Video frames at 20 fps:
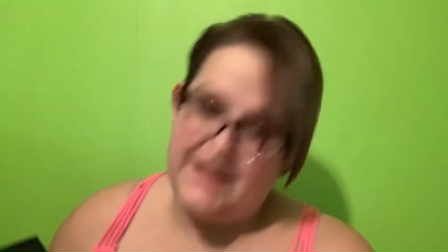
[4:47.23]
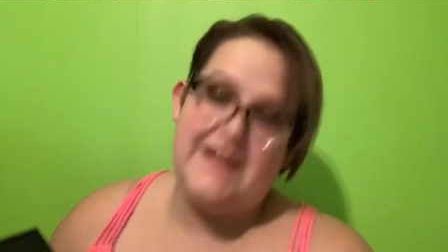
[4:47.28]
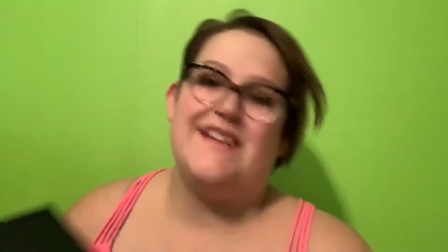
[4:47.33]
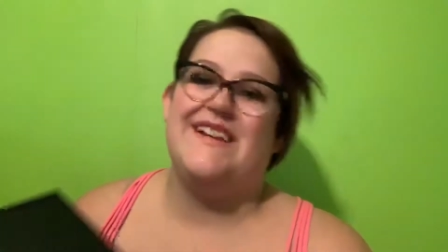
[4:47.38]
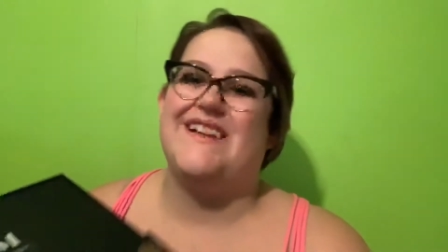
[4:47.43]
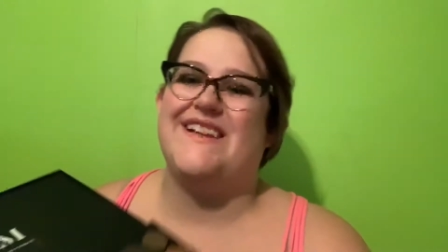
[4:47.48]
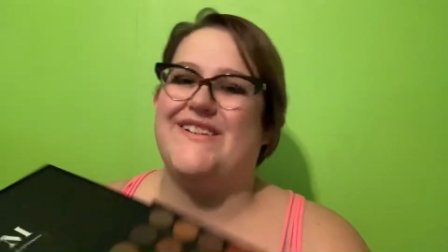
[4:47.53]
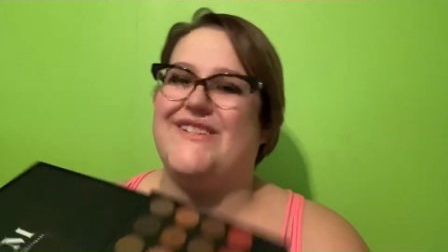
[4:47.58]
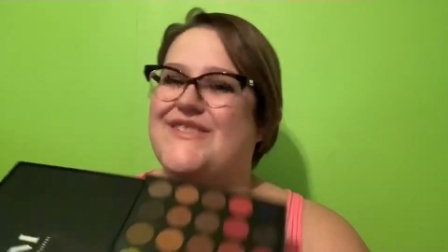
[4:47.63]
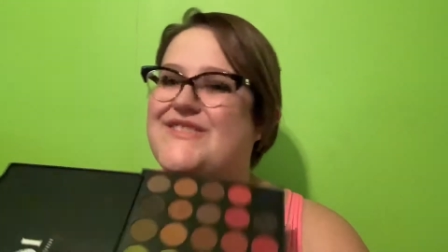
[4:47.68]

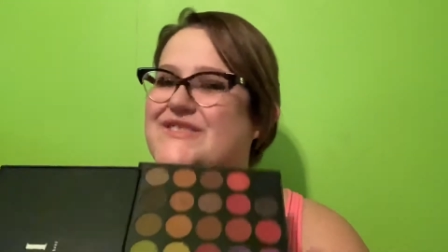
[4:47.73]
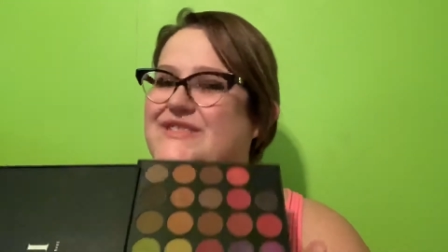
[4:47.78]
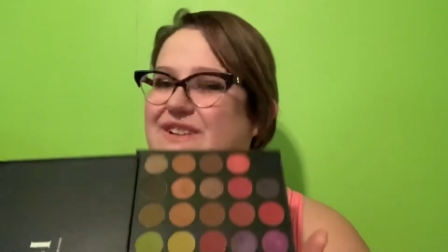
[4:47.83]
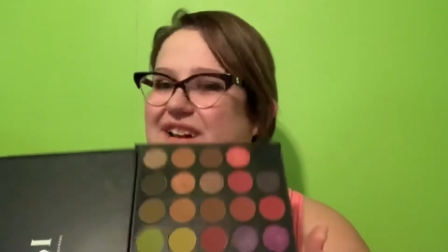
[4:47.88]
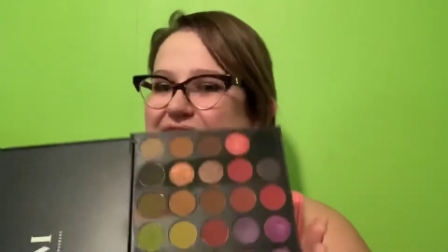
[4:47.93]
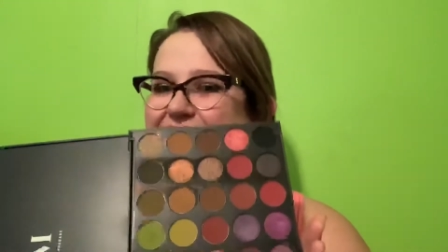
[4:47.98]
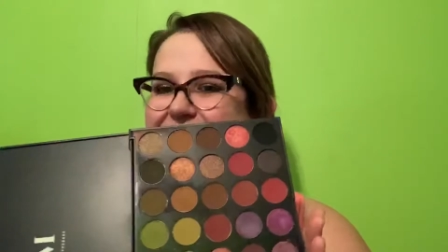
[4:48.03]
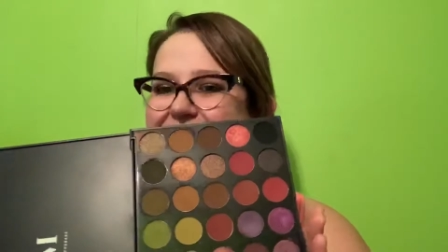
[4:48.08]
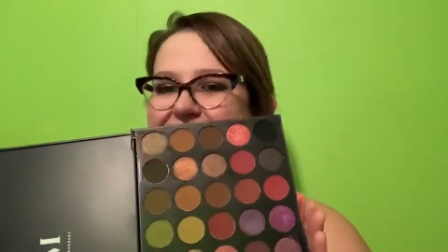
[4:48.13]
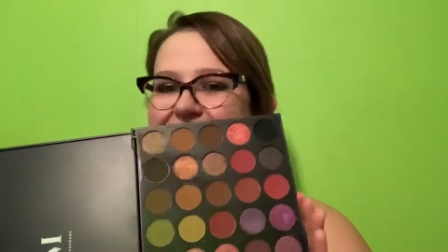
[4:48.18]
It also
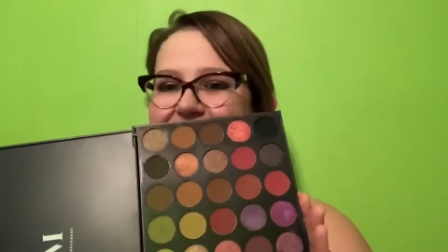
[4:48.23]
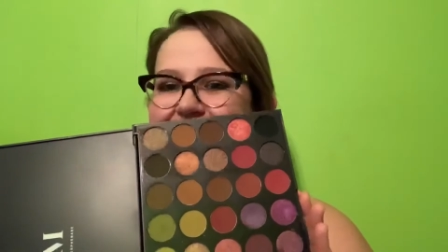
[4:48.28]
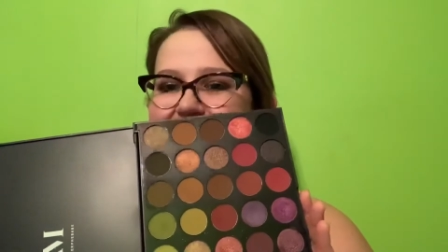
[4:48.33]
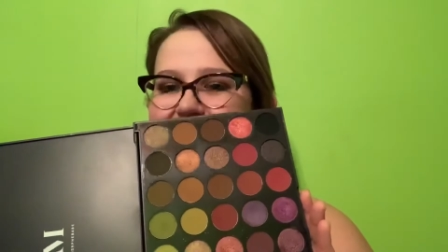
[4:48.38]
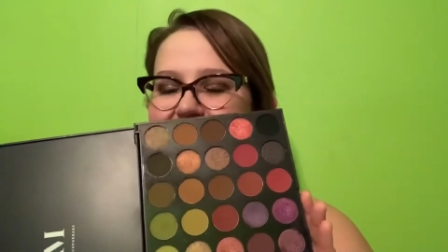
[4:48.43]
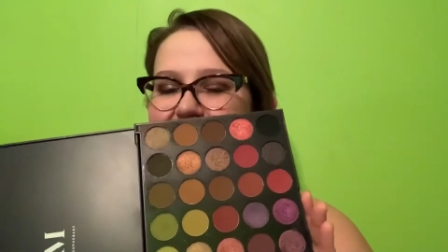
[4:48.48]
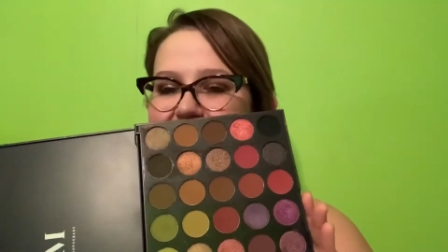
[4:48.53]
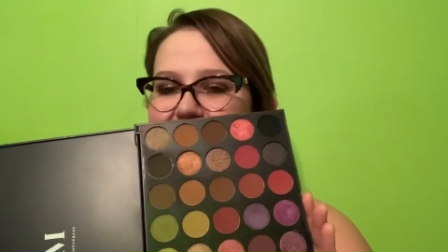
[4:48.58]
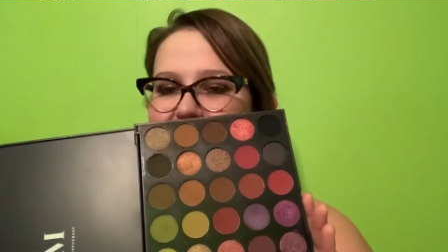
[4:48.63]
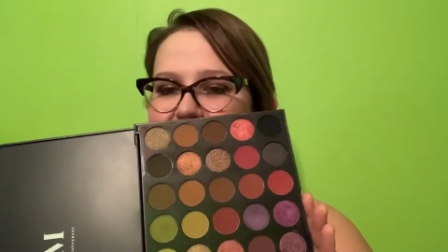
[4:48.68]
has a
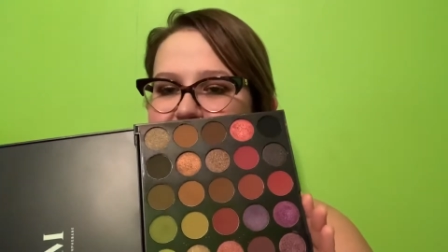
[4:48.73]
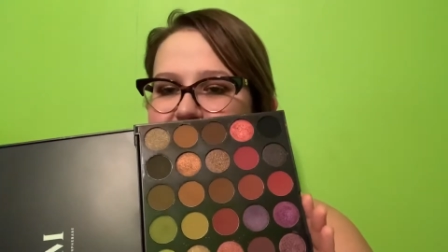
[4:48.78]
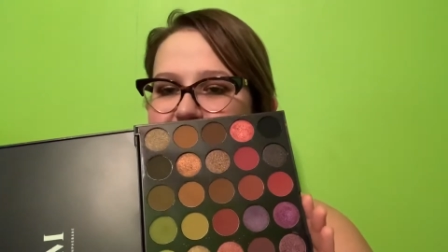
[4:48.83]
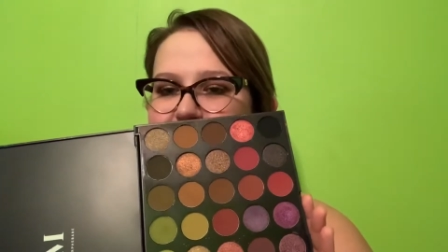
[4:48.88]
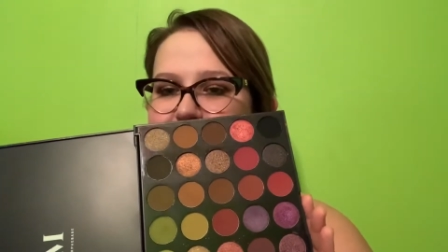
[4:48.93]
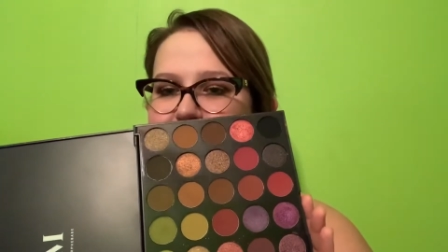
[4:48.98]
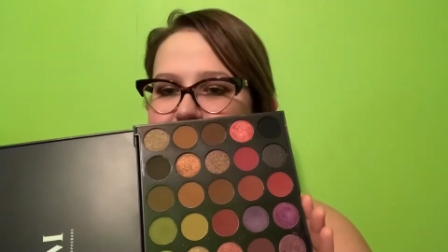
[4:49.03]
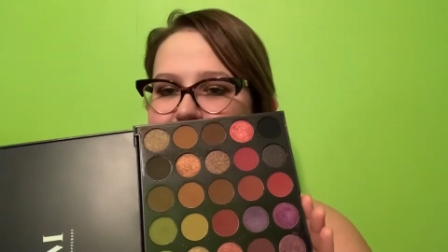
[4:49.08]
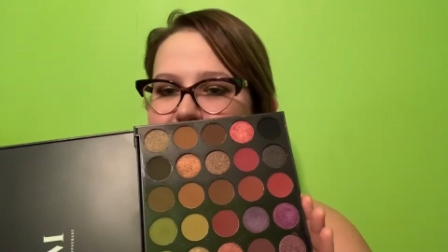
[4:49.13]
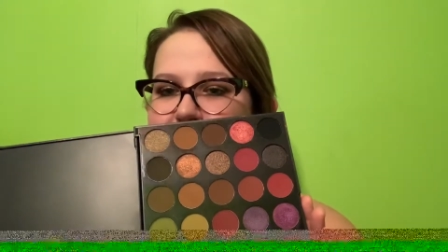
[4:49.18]
lot of
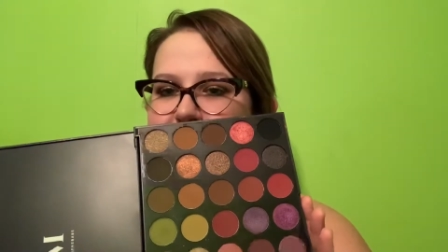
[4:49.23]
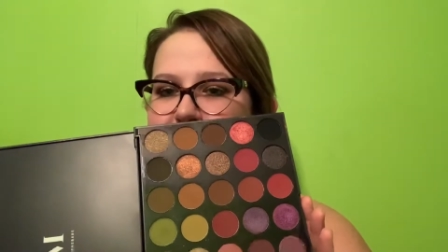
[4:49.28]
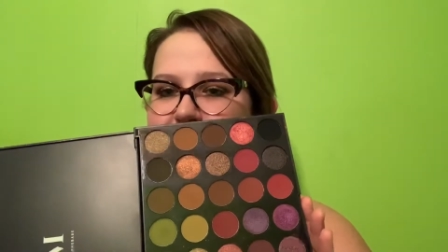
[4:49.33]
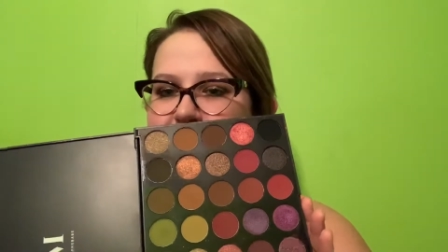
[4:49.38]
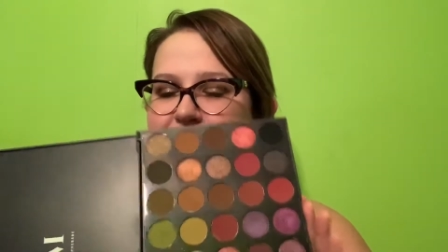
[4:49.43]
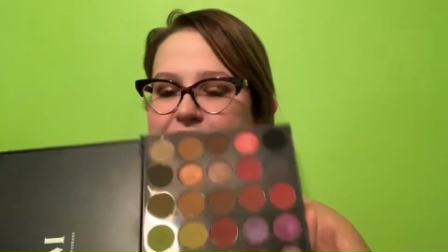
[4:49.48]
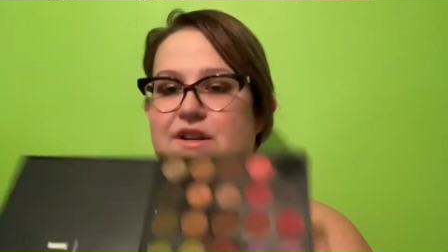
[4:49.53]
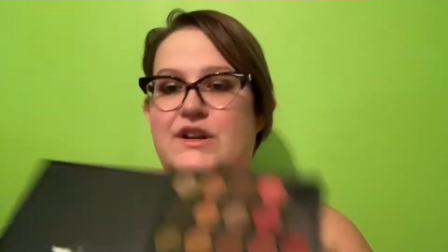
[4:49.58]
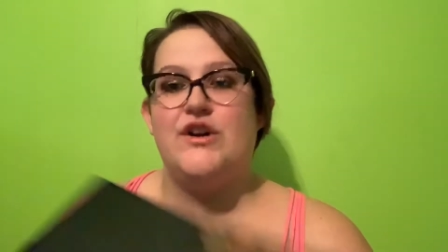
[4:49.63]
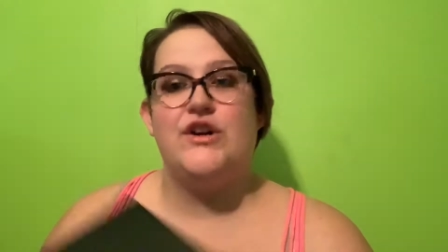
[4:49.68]

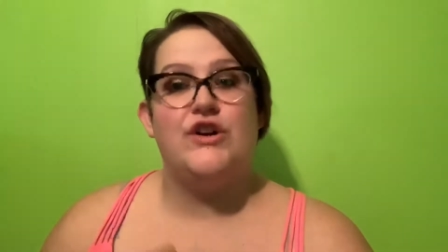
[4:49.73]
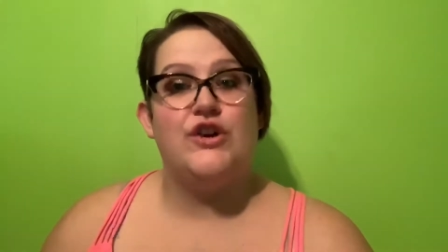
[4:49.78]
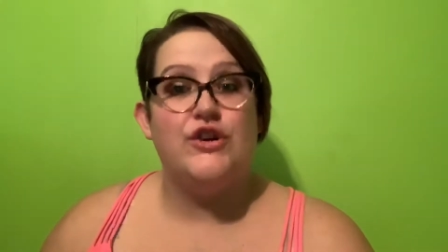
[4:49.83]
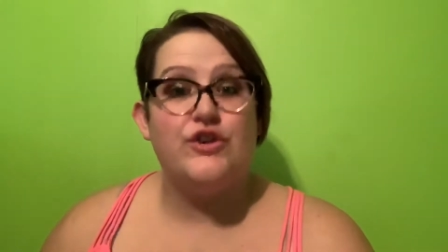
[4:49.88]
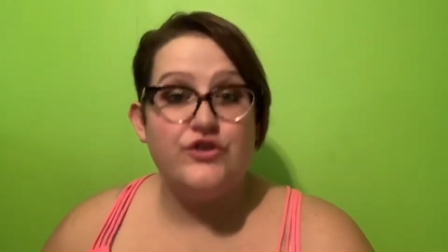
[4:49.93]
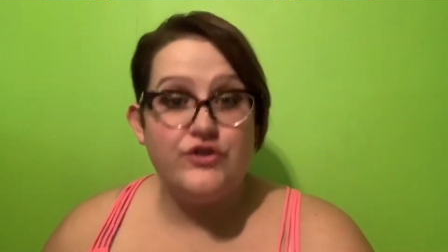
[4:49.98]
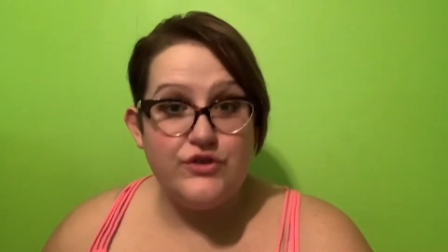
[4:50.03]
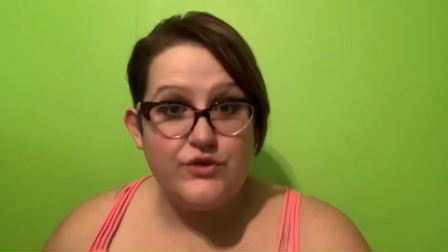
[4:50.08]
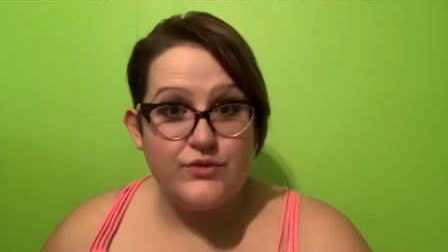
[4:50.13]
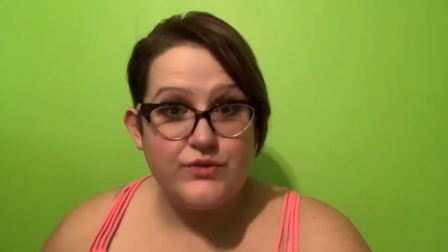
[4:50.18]

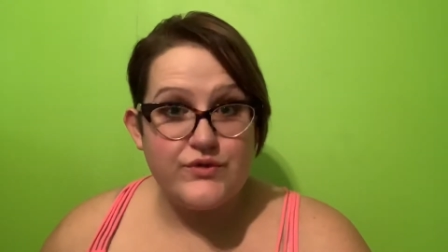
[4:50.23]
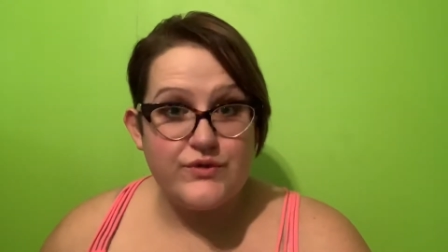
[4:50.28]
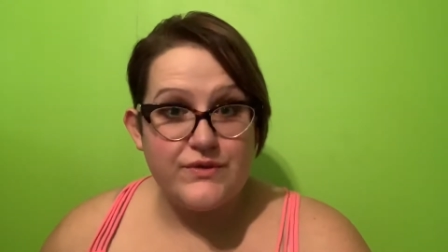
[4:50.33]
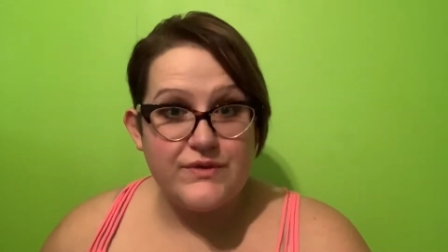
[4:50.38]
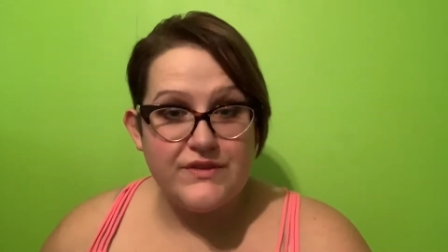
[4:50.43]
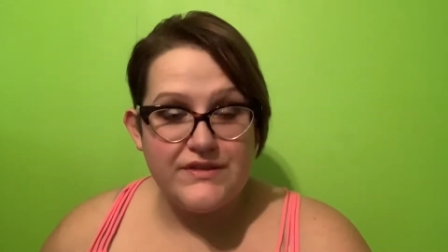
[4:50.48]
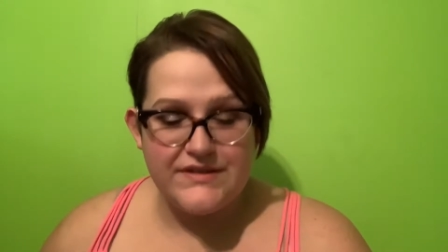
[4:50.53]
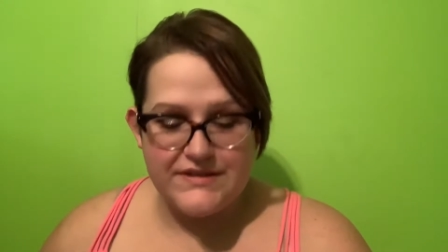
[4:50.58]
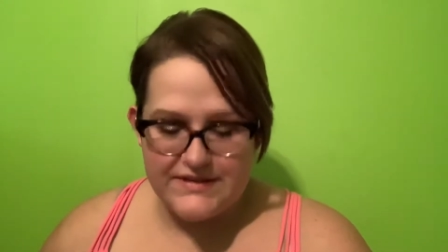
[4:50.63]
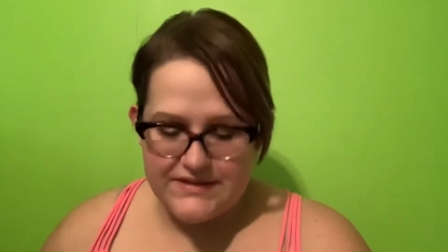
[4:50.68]

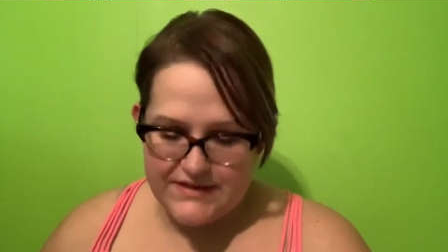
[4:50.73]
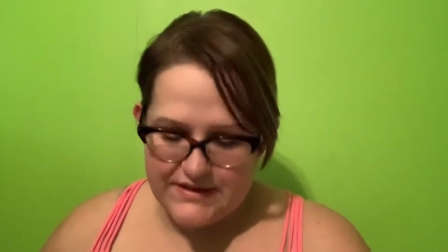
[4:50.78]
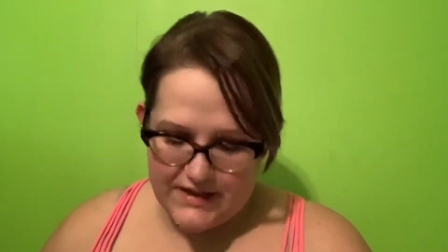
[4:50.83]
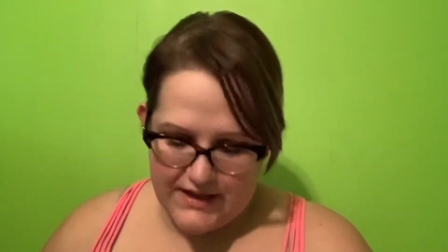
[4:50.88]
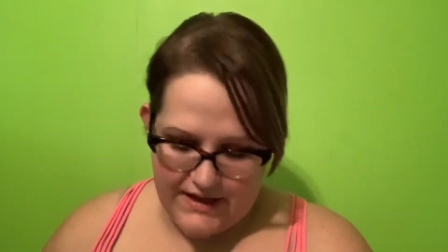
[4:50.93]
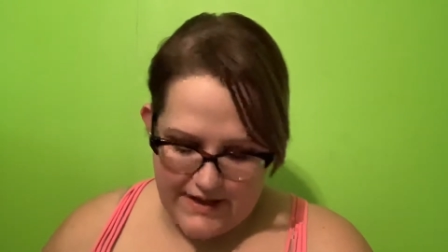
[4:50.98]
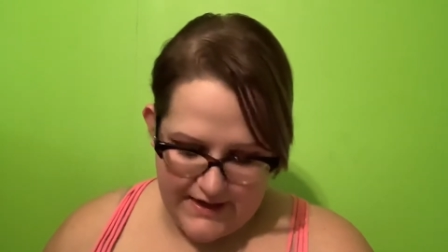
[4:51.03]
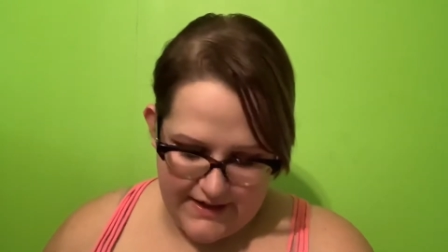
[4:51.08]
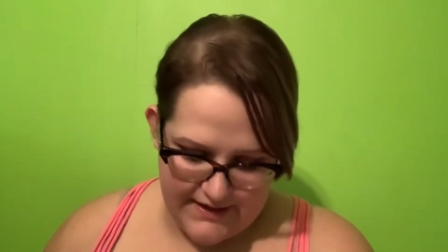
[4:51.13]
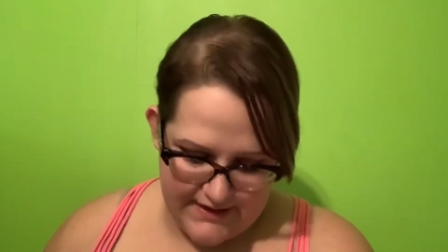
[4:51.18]
neutrals,
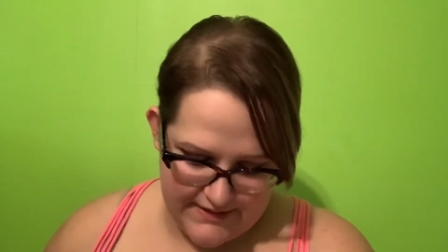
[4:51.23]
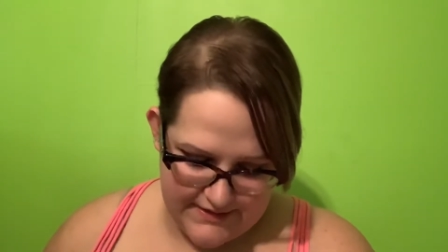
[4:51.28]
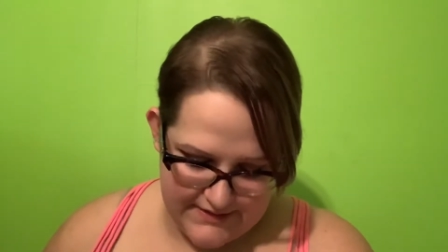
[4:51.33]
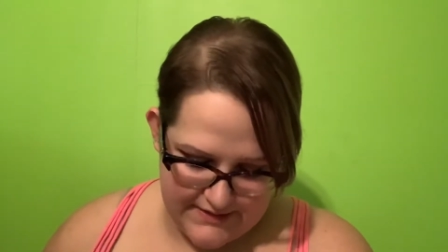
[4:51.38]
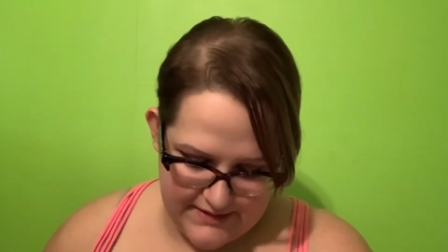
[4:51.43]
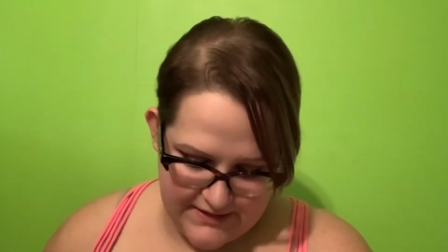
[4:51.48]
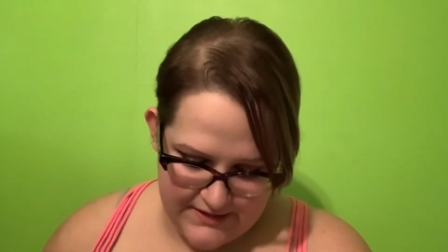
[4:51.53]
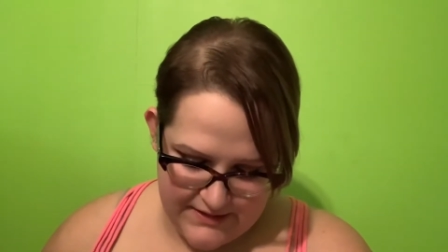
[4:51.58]
and